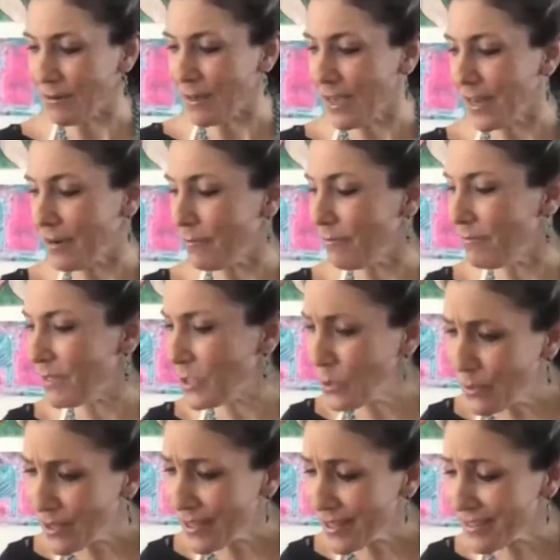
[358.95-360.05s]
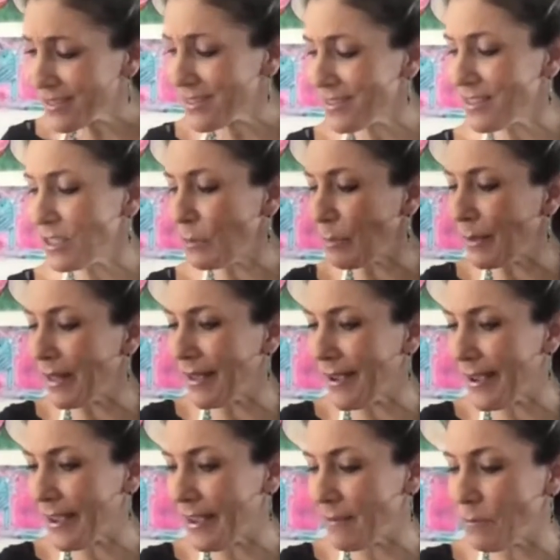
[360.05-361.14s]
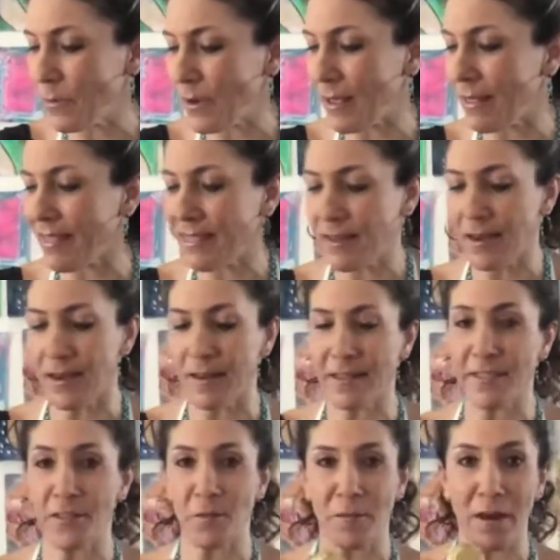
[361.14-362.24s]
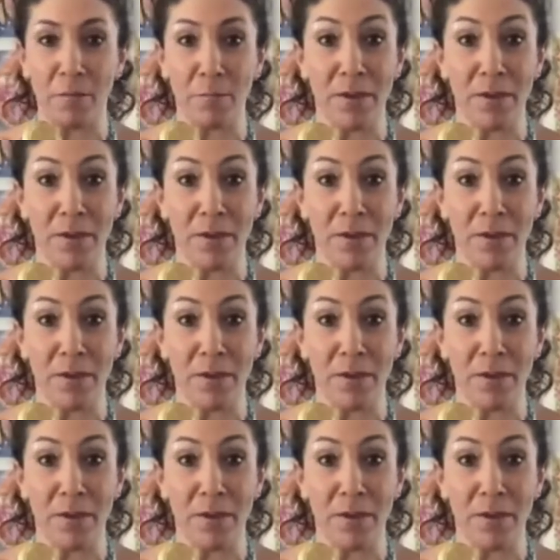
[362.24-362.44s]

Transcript: kind of do this, to play with, these are my